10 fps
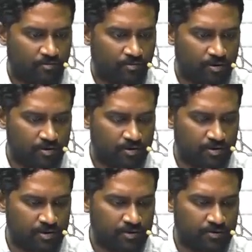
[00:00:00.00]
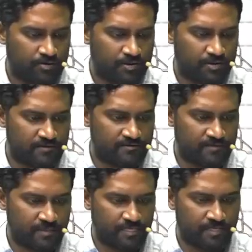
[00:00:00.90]
what do you
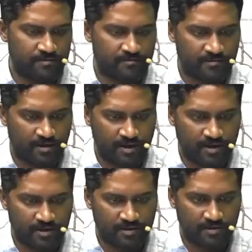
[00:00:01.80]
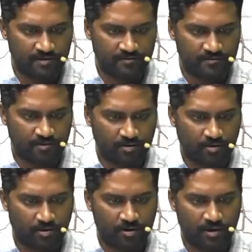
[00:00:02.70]
notice? The sign is
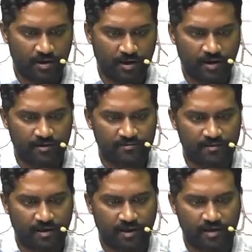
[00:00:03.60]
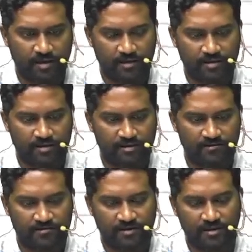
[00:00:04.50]
called as air
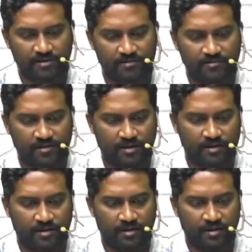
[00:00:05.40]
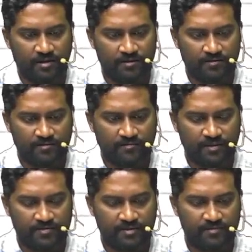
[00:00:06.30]
crescent sign. So
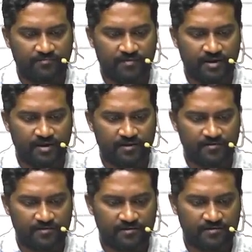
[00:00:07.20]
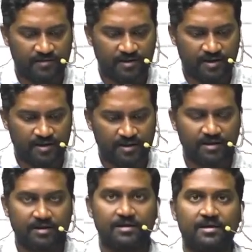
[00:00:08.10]
once the fungus is
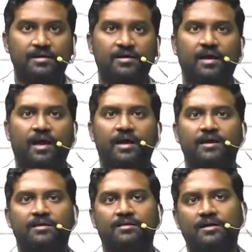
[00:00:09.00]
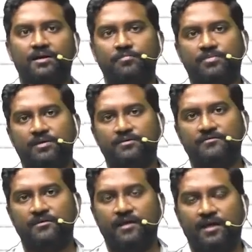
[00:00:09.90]
getting cleared, air
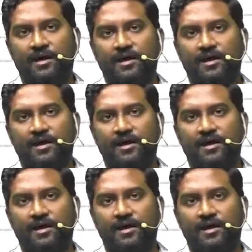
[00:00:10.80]
reappears,